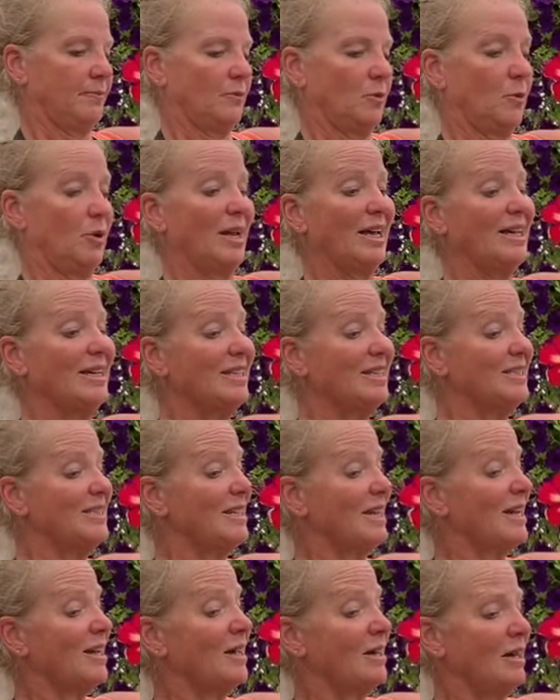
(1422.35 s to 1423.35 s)
When I get
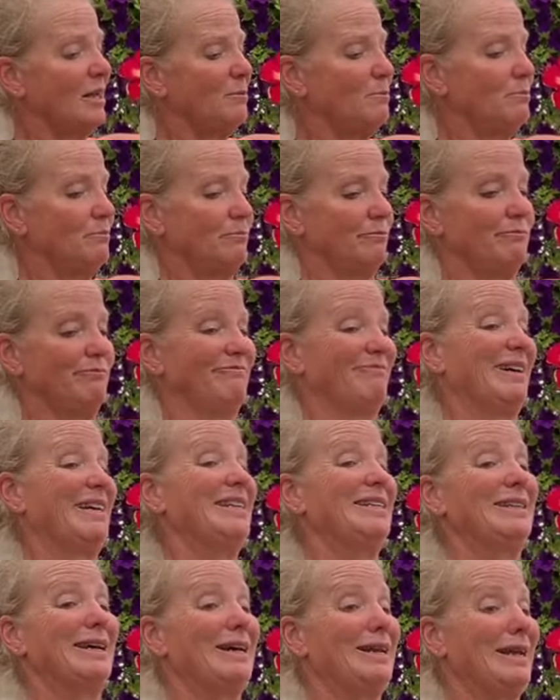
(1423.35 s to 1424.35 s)
done, I
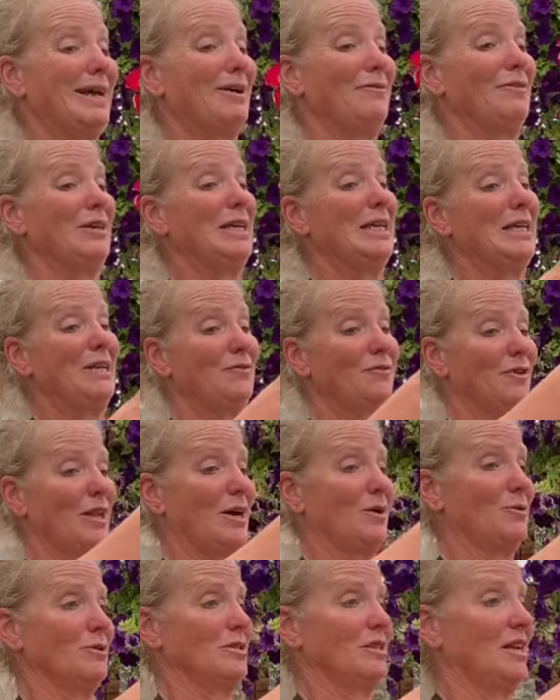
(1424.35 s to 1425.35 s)
might not have any
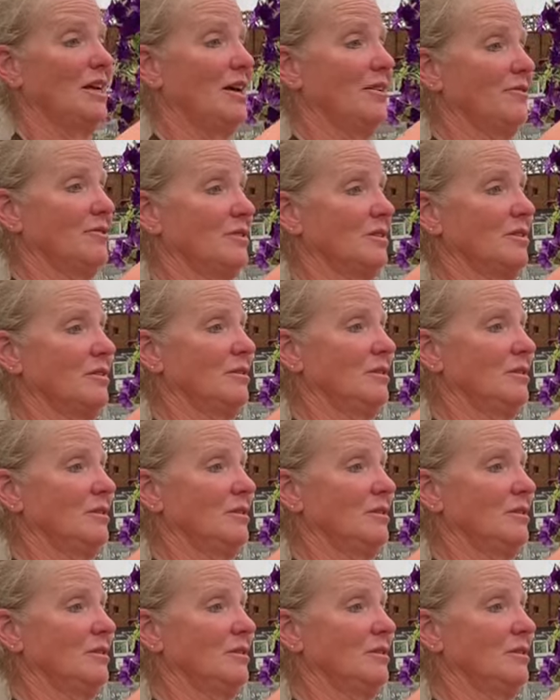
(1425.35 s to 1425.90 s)
flowers left.